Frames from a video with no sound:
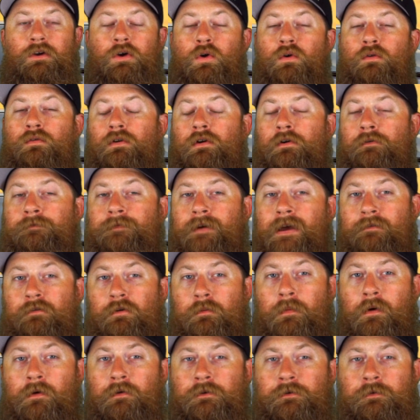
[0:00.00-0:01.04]
to go over our favorite
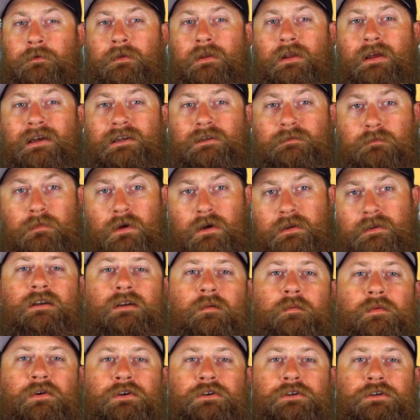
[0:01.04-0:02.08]
moments for the last month.
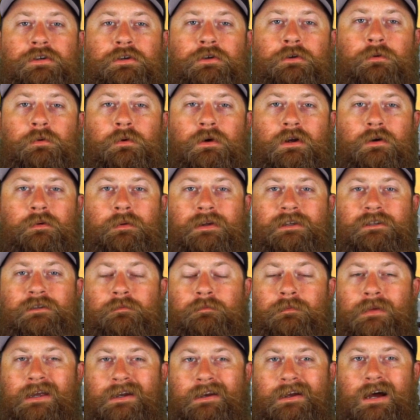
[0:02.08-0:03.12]
Number 2, we're going to read
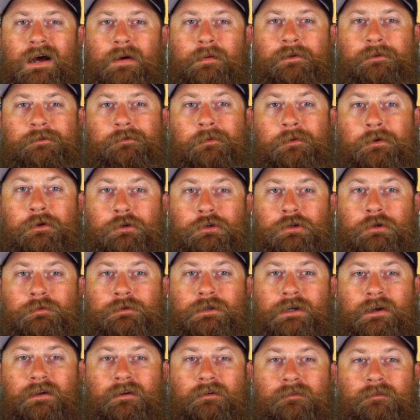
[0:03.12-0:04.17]
some mean comments from our YouTube
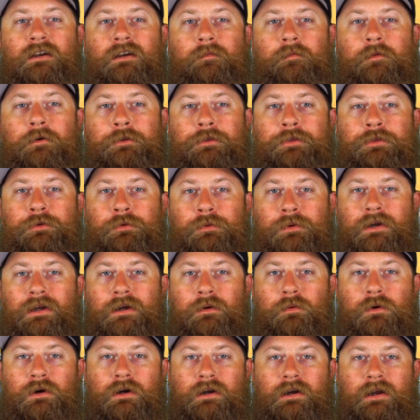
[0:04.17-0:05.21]
channel. Number 3,
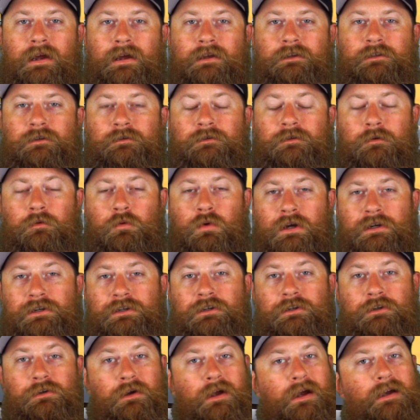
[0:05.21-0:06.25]
we're going to answer some
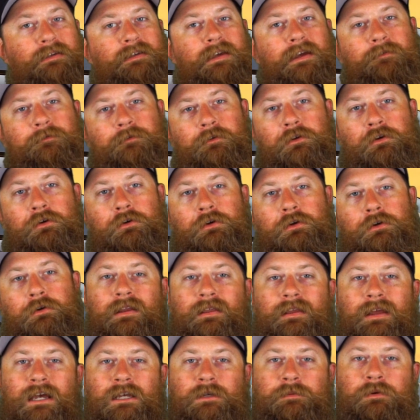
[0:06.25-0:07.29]
questions you guys had for the crew. And
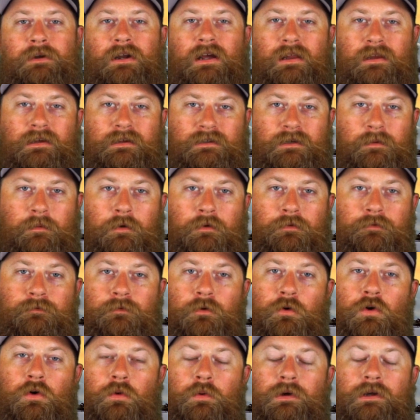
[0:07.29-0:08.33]
last but not least, number
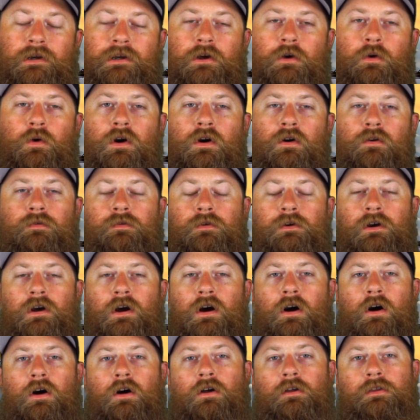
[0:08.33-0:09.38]
4, we're going to go over
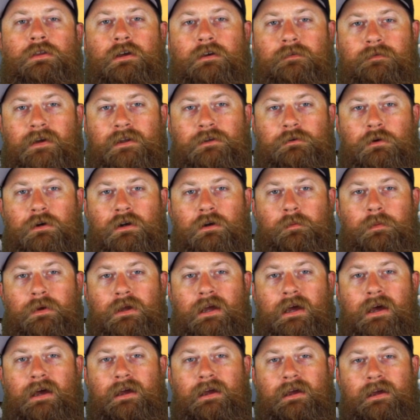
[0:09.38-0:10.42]
all the events we're going to
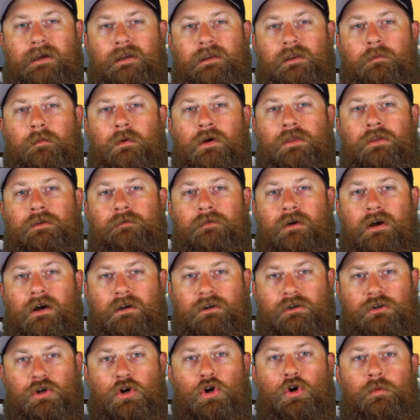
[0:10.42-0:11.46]
be at in the month of
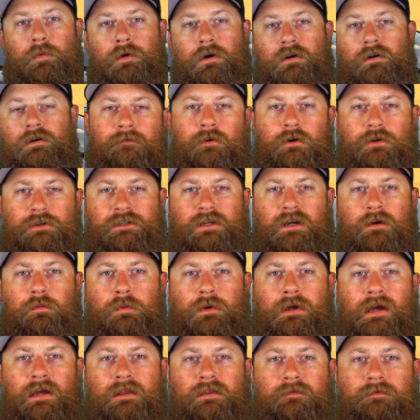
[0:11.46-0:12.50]
October. First up,
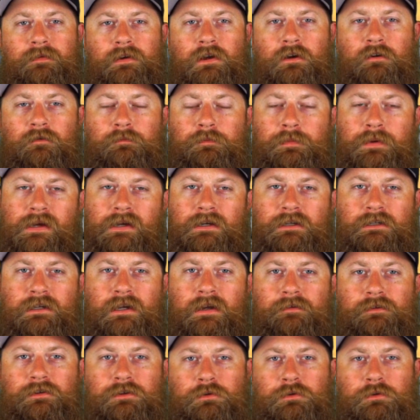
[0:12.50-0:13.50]
we got the video of Big Chief's